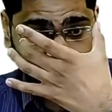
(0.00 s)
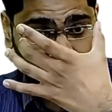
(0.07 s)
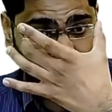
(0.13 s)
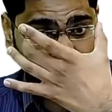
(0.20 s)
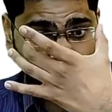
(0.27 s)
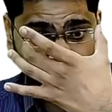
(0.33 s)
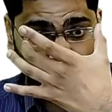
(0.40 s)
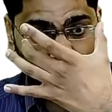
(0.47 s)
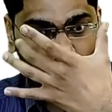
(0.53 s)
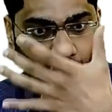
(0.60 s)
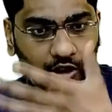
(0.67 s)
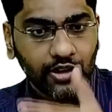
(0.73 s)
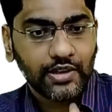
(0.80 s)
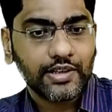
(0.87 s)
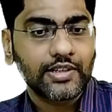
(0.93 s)
We should
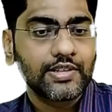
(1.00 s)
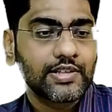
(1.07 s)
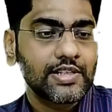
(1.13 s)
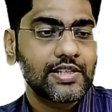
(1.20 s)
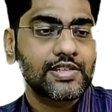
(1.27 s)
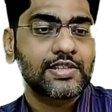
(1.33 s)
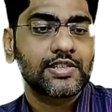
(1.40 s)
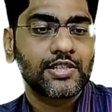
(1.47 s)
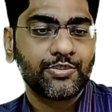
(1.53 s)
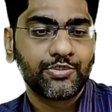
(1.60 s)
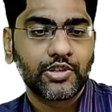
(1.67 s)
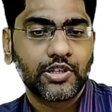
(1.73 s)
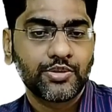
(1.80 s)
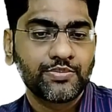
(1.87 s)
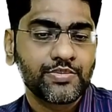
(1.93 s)
not let these
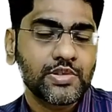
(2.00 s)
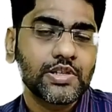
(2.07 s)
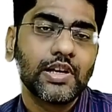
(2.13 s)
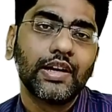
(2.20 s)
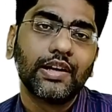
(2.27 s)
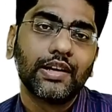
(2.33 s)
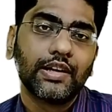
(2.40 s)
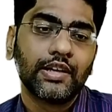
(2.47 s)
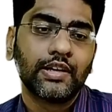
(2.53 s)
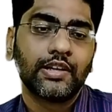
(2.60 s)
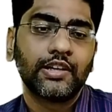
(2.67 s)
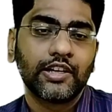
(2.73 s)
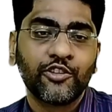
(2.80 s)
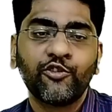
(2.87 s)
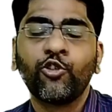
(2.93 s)
symptoms
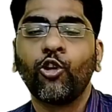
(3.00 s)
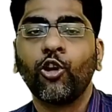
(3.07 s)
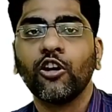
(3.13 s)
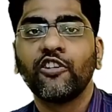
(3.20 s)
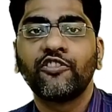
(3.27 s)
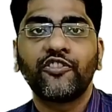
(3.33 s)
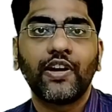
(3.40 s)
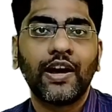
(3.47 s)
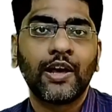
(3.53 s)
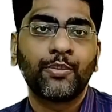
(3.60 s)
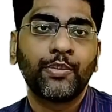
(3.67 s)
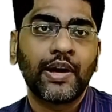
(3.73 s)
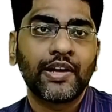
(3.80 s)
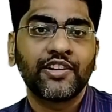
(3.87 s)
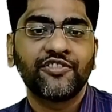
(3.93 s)
evolve
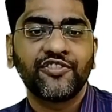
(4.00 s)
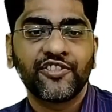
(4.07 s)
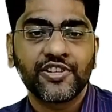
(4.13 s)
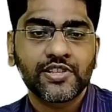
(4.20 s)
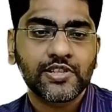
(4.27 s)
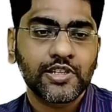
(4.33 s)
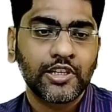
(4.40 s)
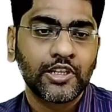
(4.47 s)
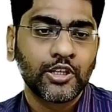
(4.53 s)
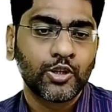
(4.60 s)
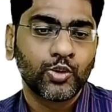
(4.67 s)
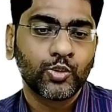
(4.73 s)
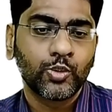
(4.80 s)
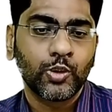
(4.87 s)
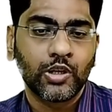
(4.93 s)
and manifest
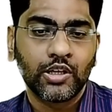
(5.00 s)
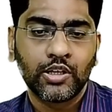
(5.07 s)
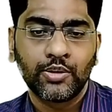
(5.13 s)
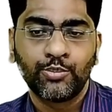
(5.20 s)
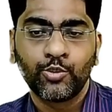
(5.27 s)
into